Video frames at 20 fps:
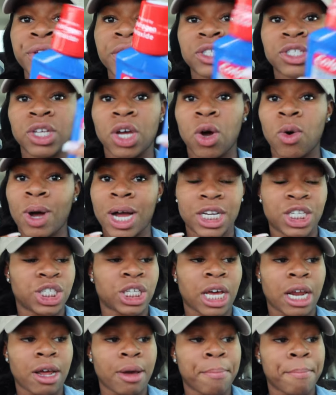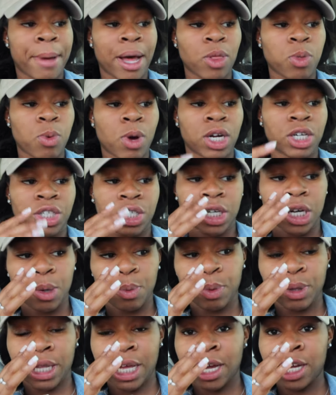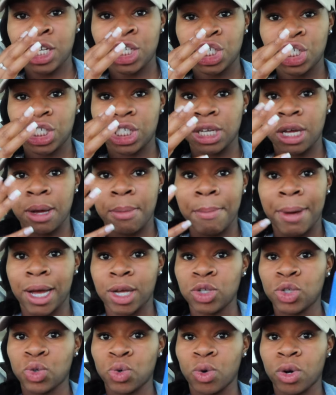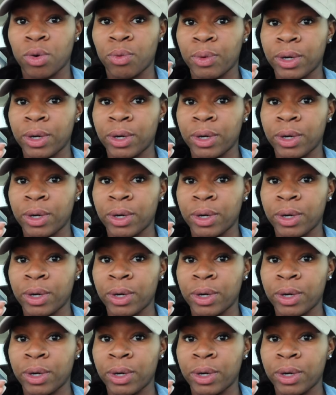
so i just got a mouthwash to help with that it's just a mouth sore